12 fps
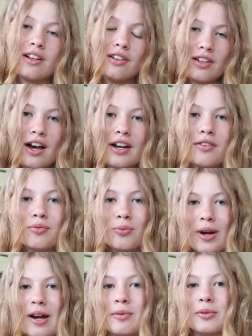a lot of
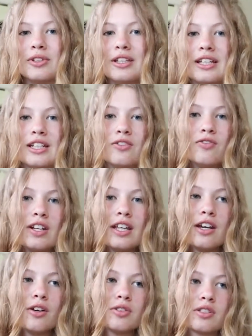rabbit related
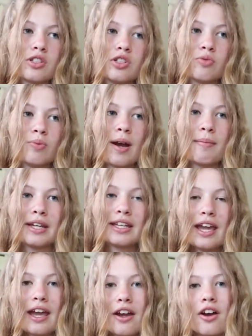videos such as rabbit
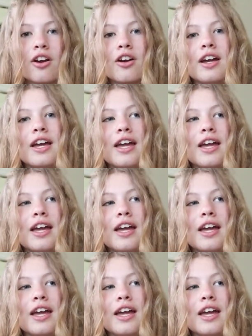care